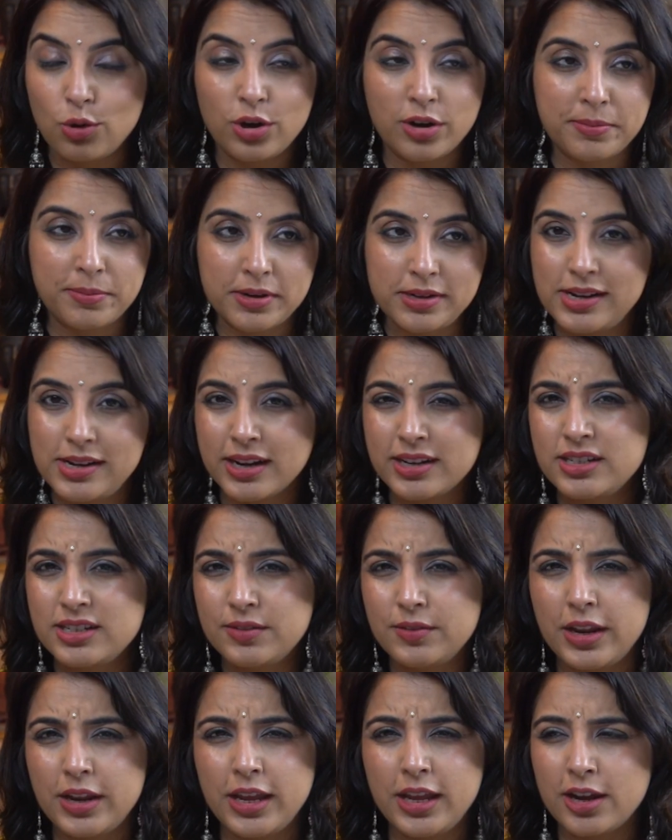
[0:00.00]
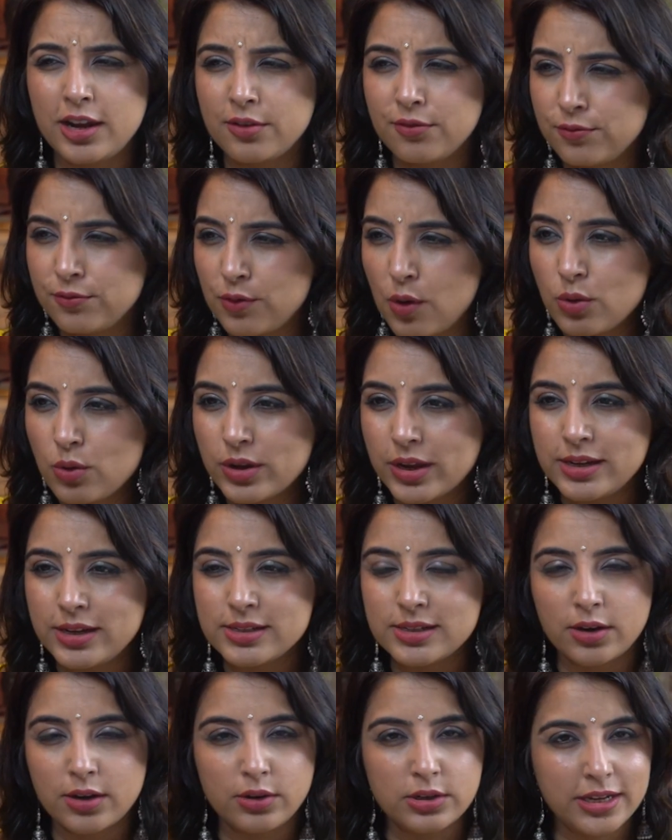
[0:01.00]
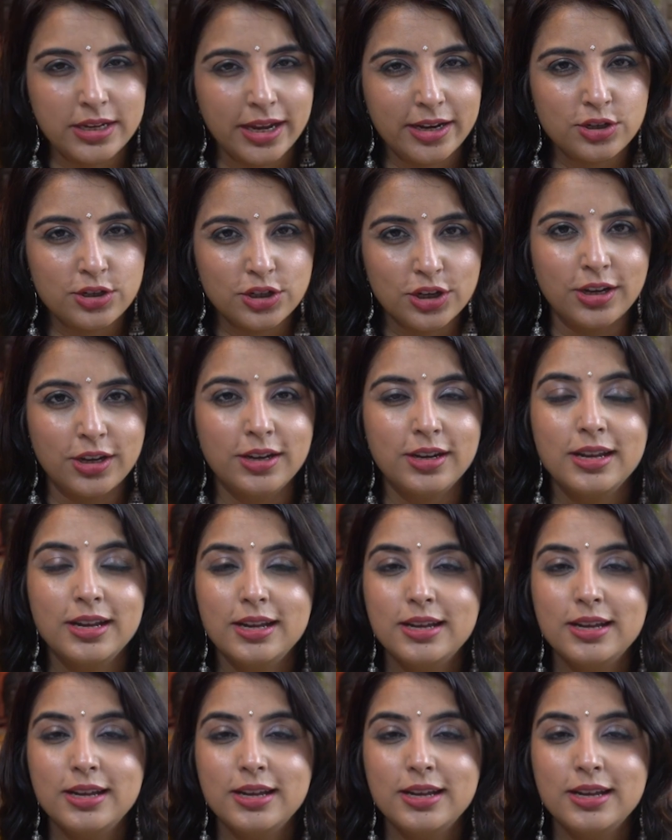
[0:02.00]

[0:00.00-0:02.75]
our productivity, our focus, our attention,